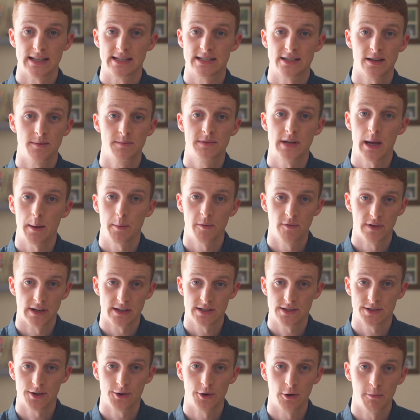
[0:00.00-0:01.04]
in some type of
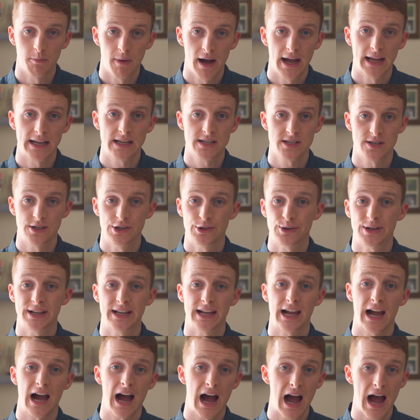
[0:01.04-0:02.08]
external mic so you can
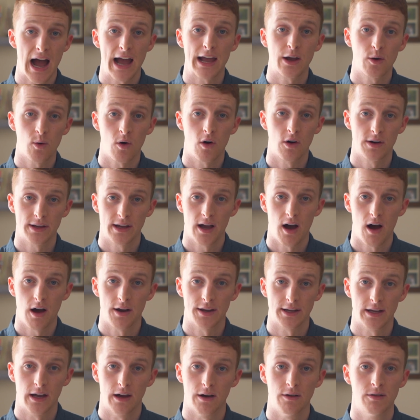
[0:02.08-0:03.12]
get high quality
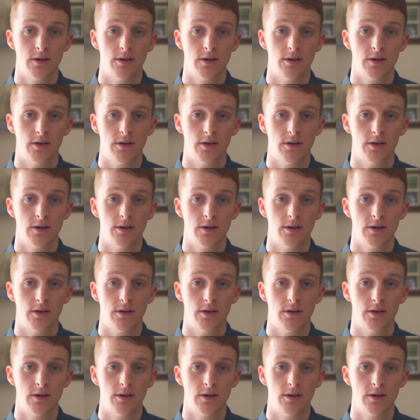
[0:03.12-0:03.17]
audio.